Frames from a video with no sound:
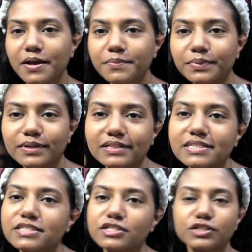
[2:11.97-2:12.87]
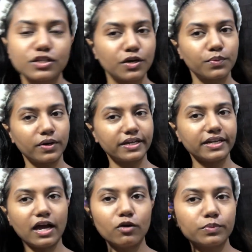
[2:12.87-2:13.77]
Well, let's just work it
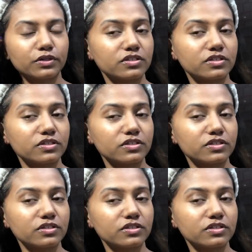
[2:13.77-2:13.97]
out because